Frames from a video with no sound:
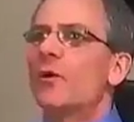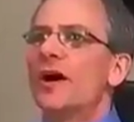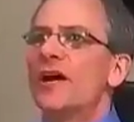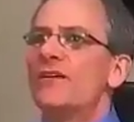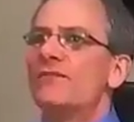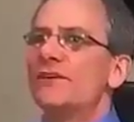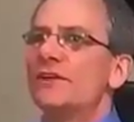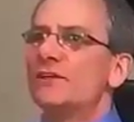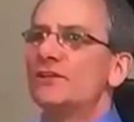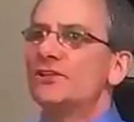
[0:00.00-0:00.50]

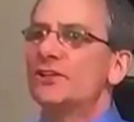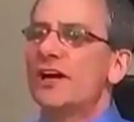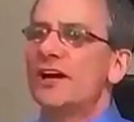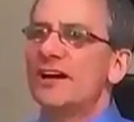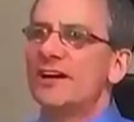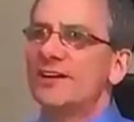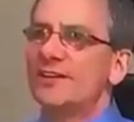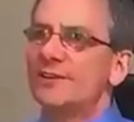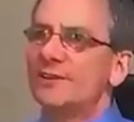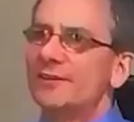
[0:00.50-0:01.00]
wife and a
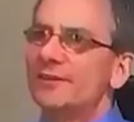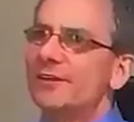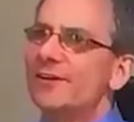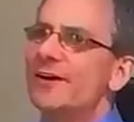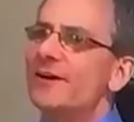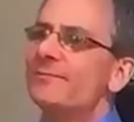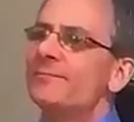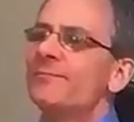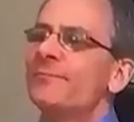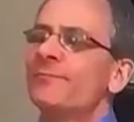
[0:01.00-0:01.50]
child,
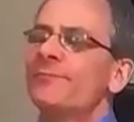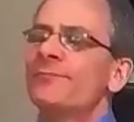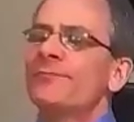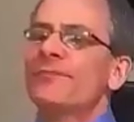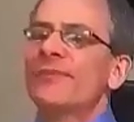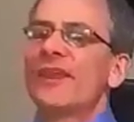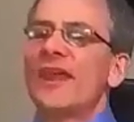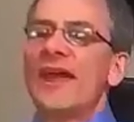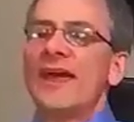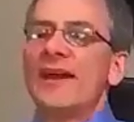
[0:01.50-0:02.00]

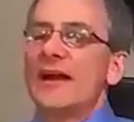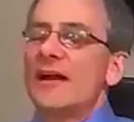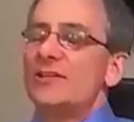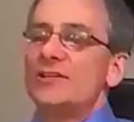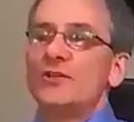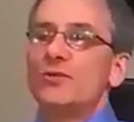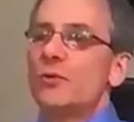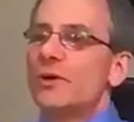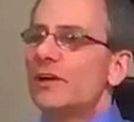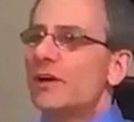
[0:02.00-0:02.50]
and I
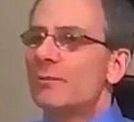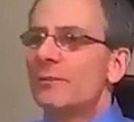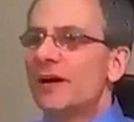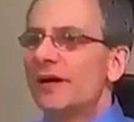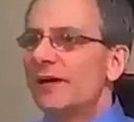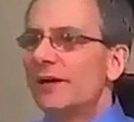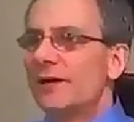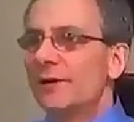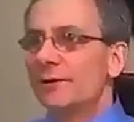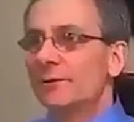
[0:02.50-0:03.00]
just went on my
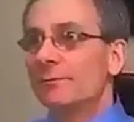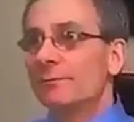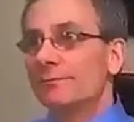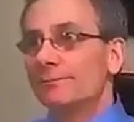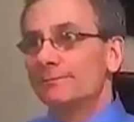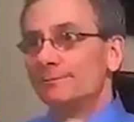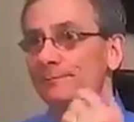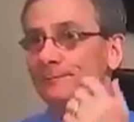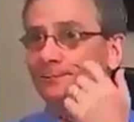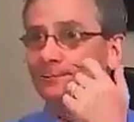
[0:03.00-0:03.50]
own.
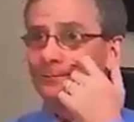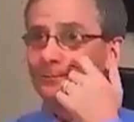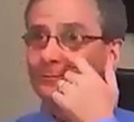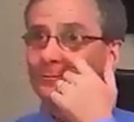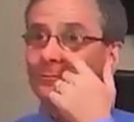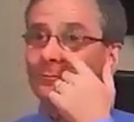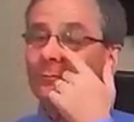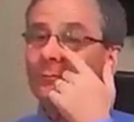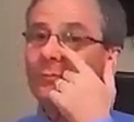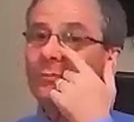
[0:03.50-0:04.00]

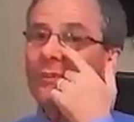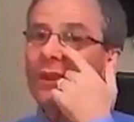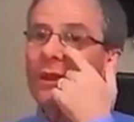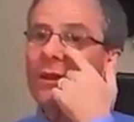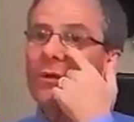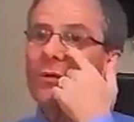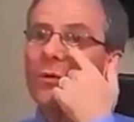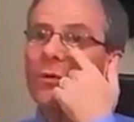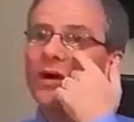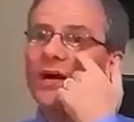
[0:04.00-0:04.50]

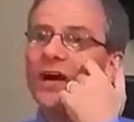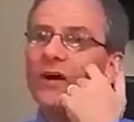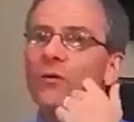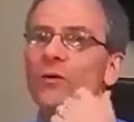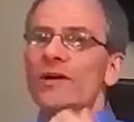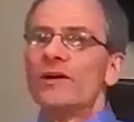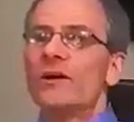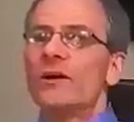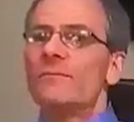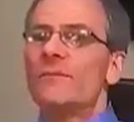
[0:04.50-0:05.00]
When I
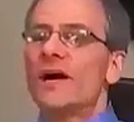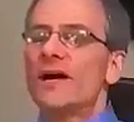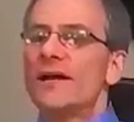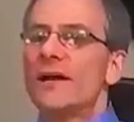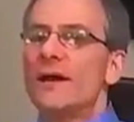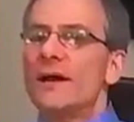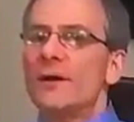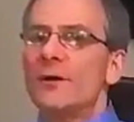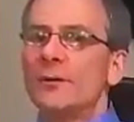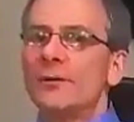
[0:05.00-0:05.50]
went on my
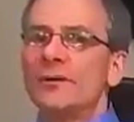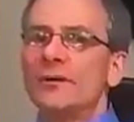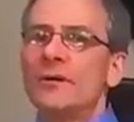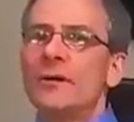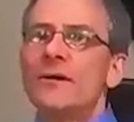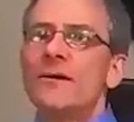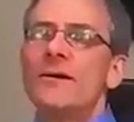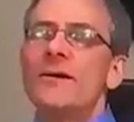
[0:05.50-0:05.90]
own,